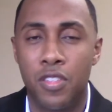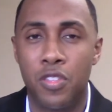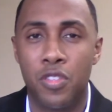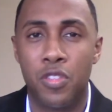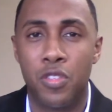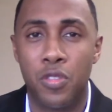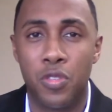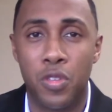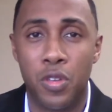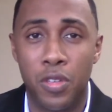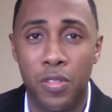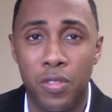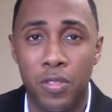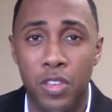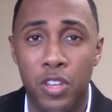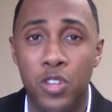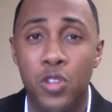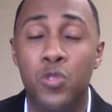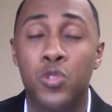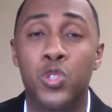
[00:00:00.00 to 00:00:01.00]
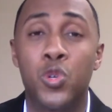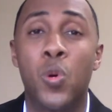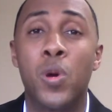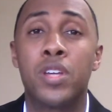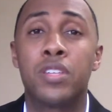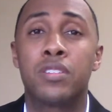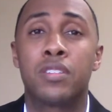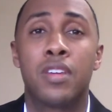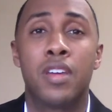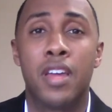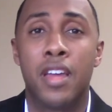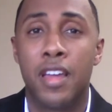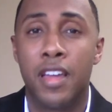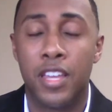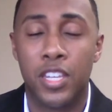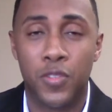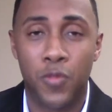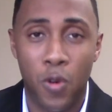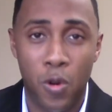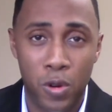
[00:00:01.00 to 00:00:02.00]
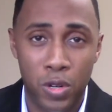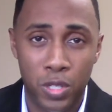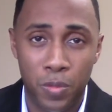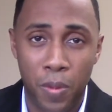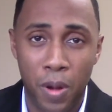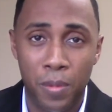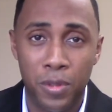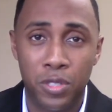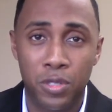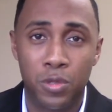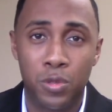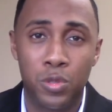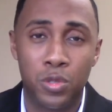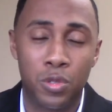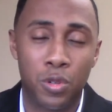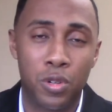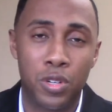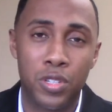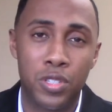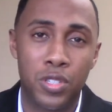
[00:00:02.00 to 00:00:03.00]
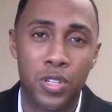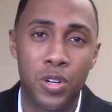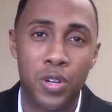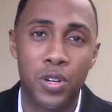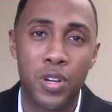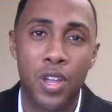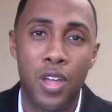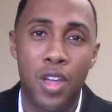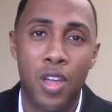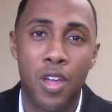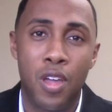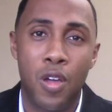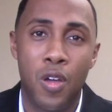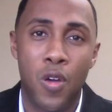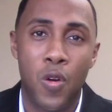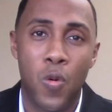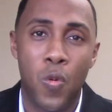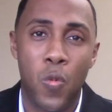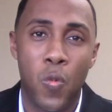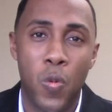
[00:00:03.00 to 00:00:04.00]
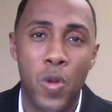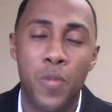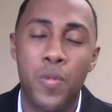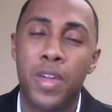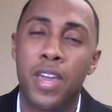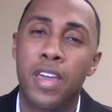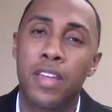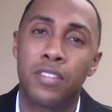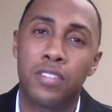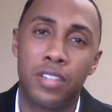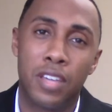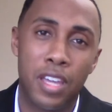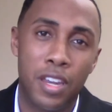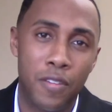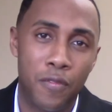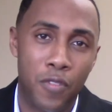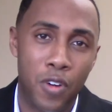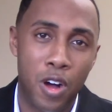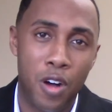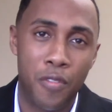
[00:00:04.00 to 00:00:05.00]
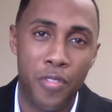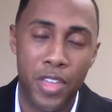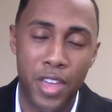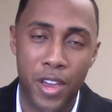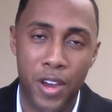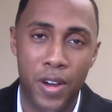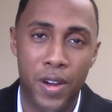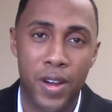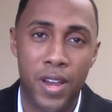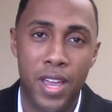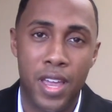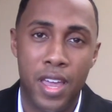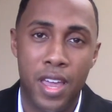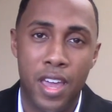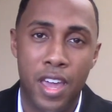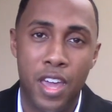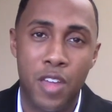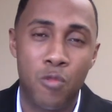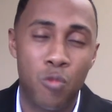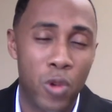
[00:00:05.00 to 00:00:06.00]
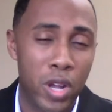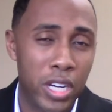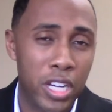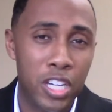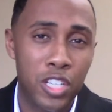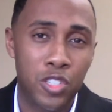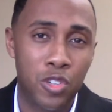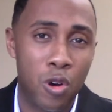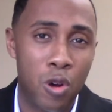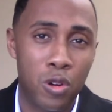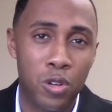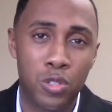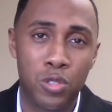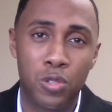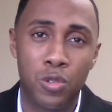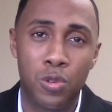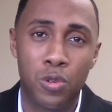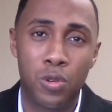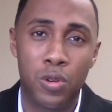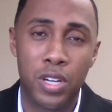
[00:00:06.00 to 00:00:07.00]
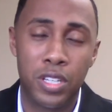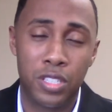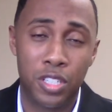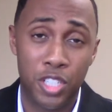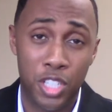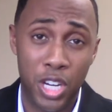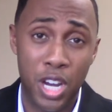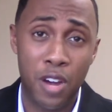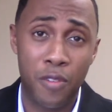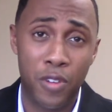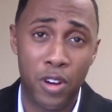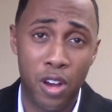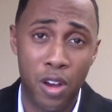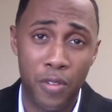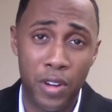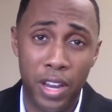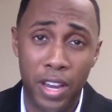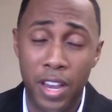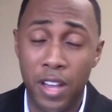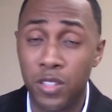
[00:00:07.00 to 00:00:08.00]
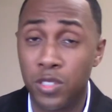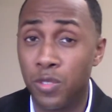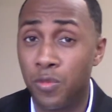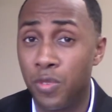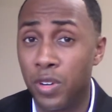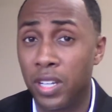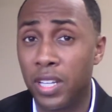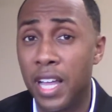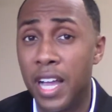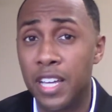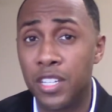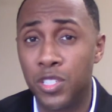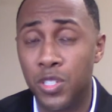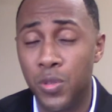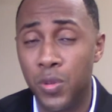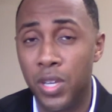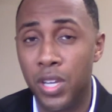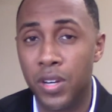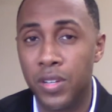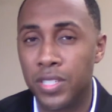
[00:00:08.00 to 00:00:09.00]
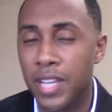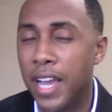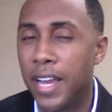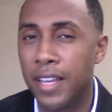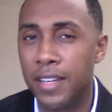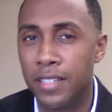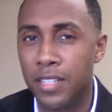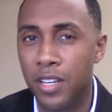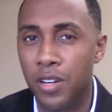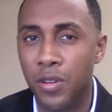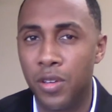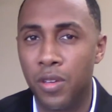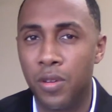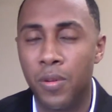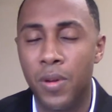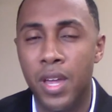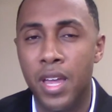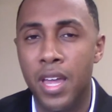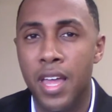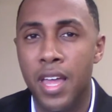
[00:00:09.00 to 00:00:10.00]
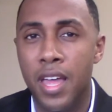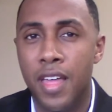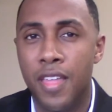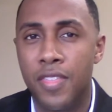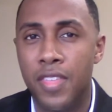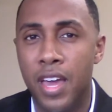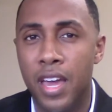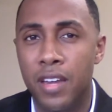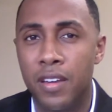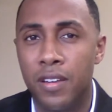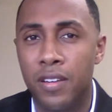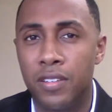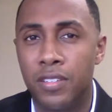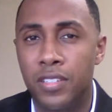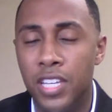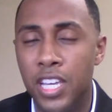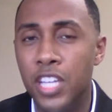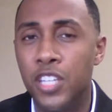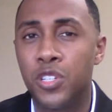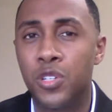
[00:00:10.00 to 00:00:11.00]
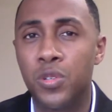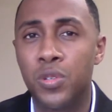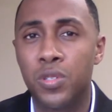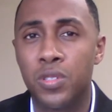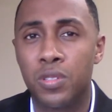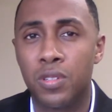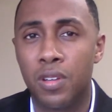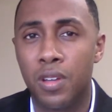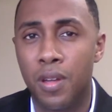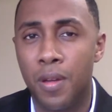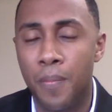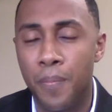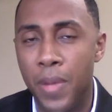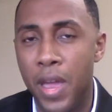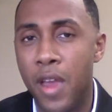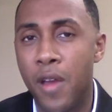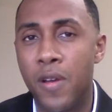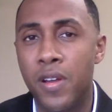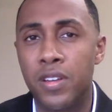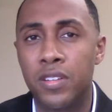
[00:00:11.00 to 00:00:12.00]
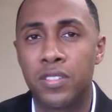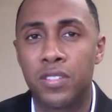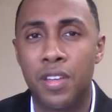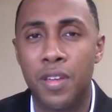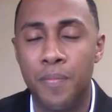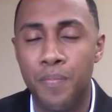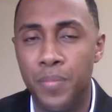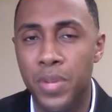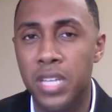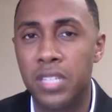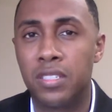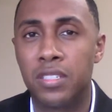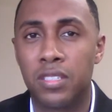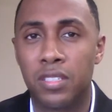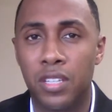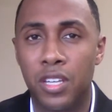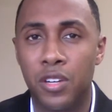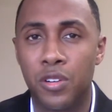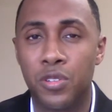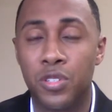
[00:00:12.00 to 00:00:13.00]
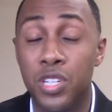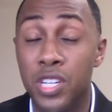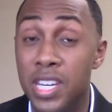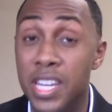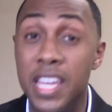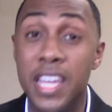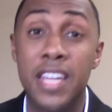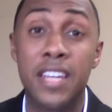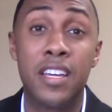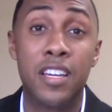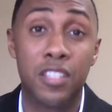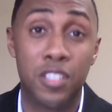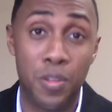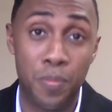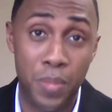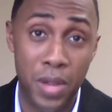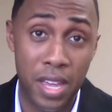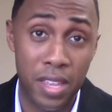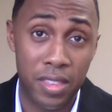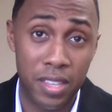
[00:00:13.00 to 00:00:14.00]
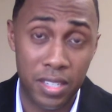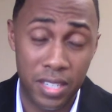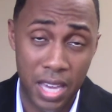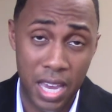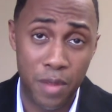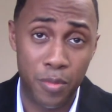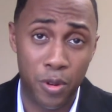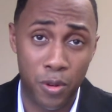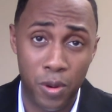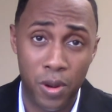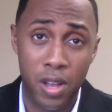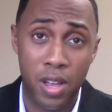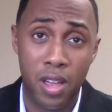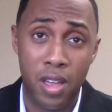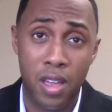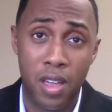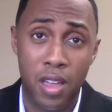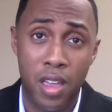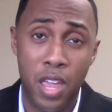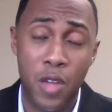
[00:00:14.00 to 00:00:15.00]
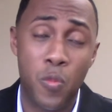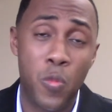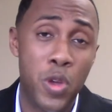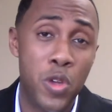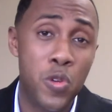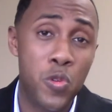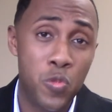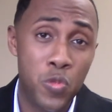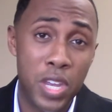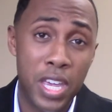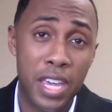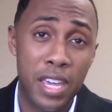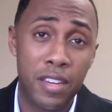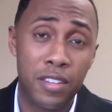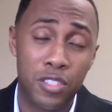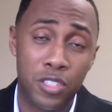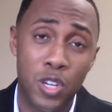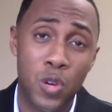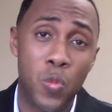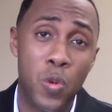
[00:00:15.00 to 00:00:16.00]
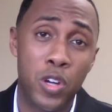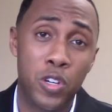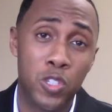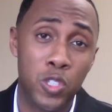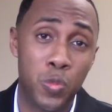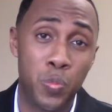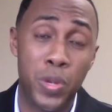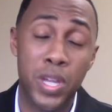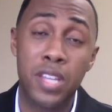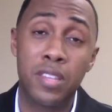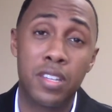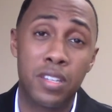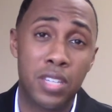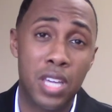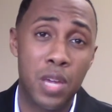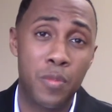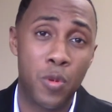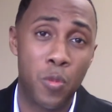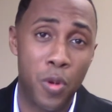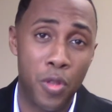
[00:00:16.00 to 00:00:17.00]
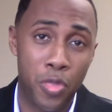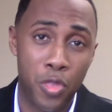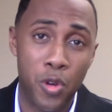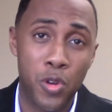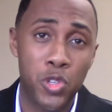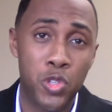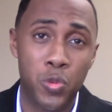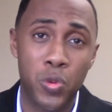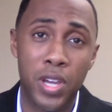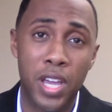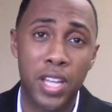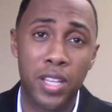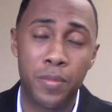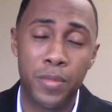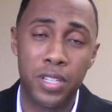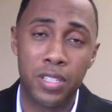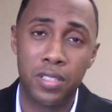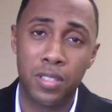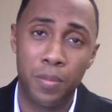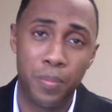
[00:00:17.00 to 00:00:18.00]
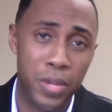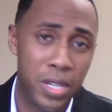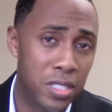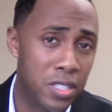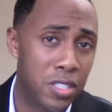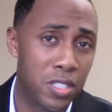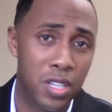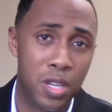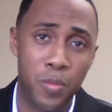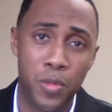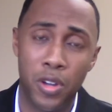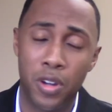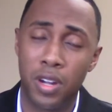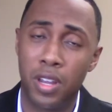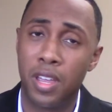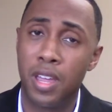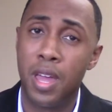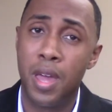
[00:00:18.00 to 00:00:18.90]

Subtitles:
new choice as far as public schools are concerned, we began to get involved there. In running a charter school as a chair of a governing council for the last 2 years, I can tell you that teachers, parents, and business leaders need to be at the table. And we need someone who's been at the table with those 3 elements: the business community,